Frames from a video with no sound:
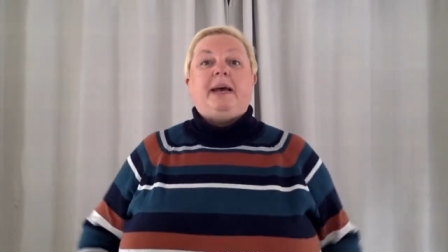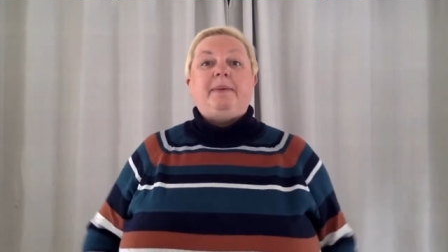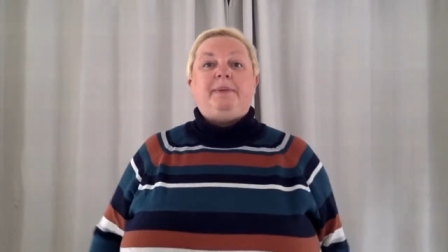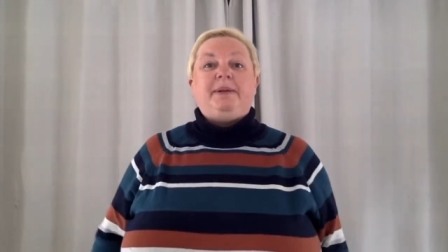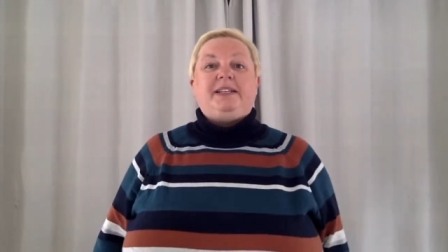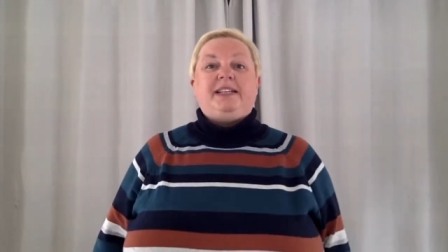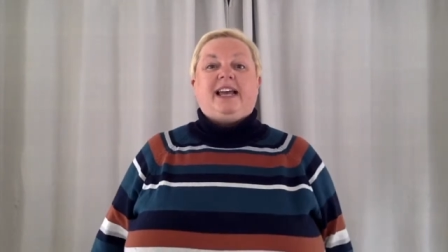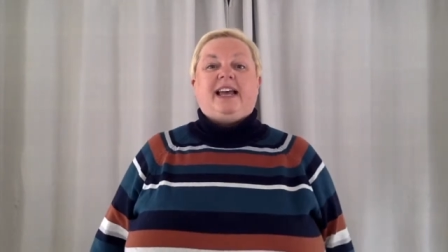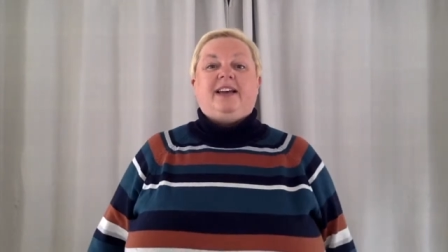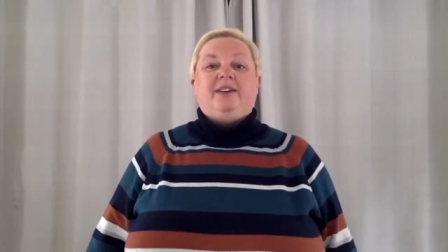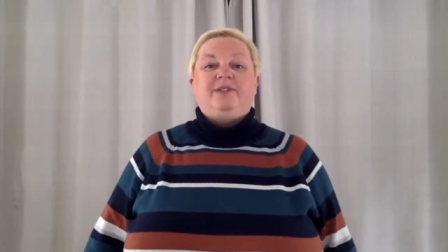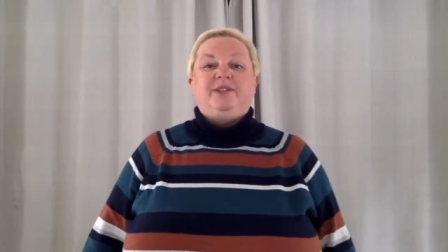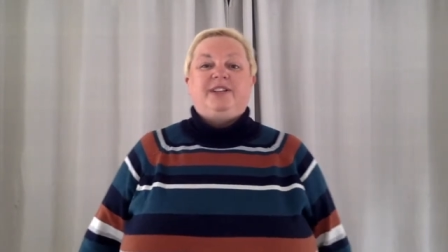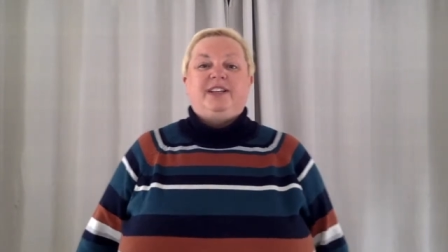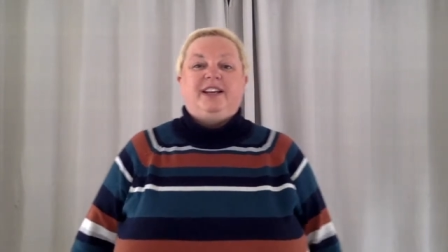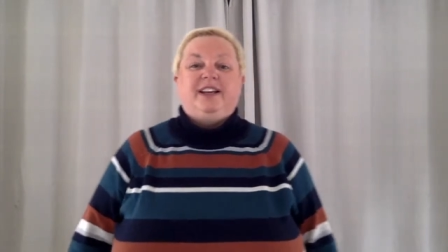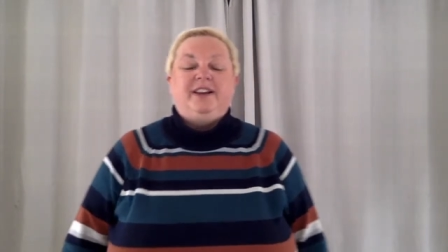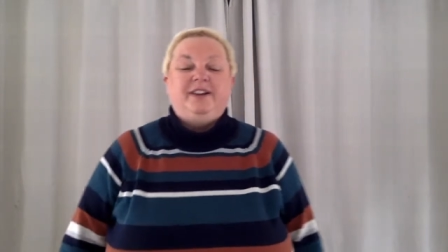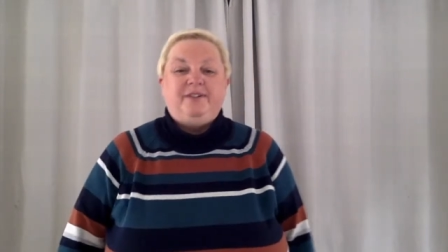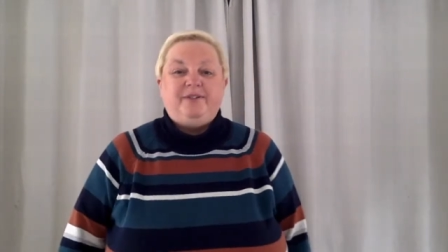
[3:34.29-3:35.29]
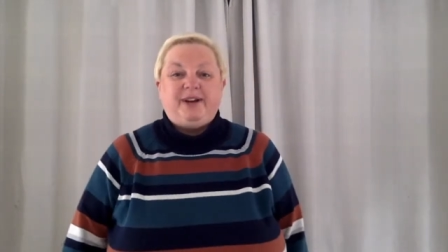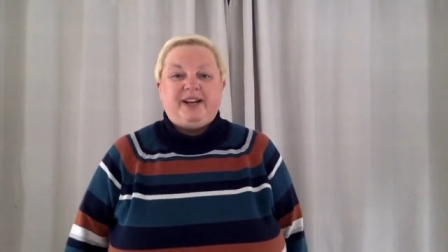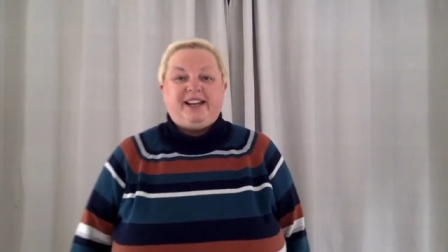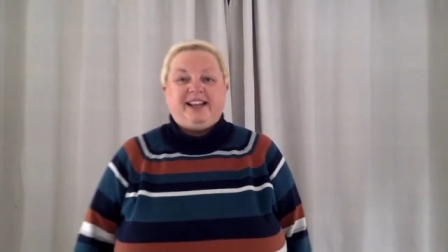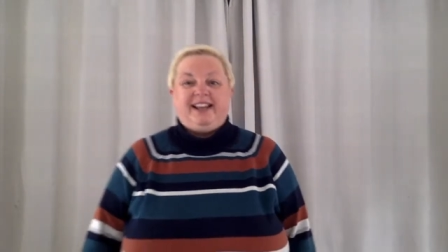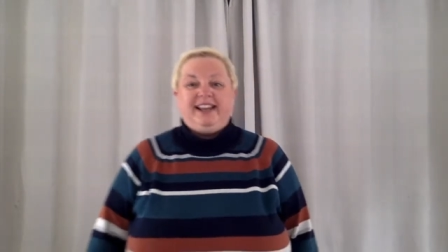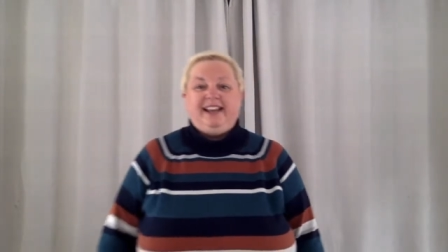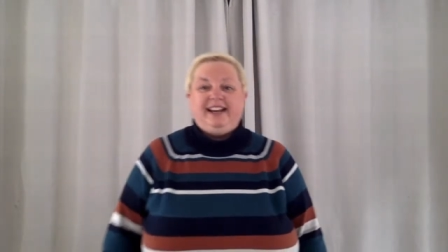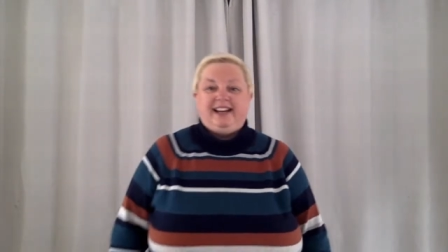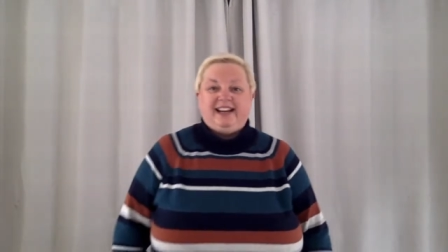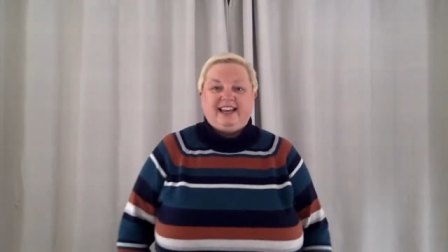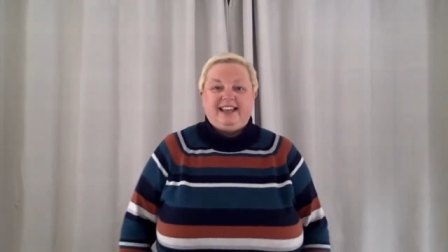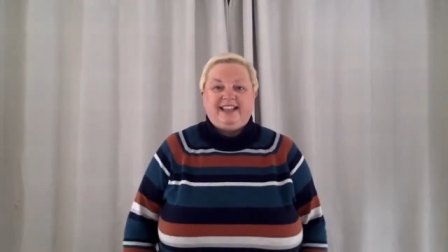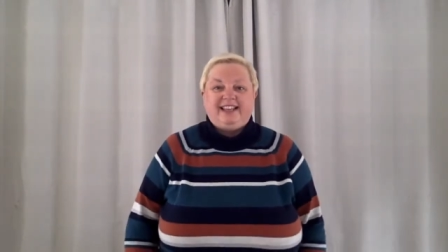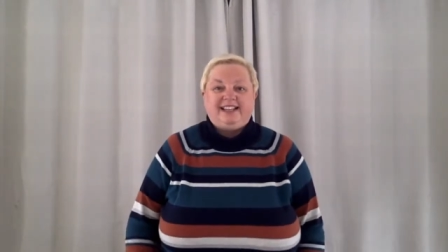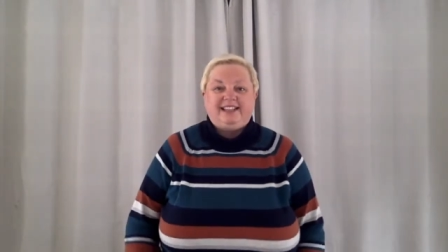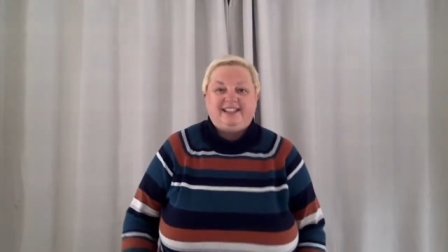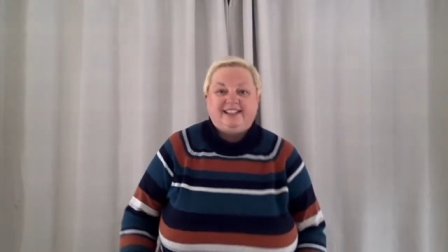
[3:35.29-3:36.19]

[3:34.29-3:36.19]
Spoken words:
it out. Ready? Like this.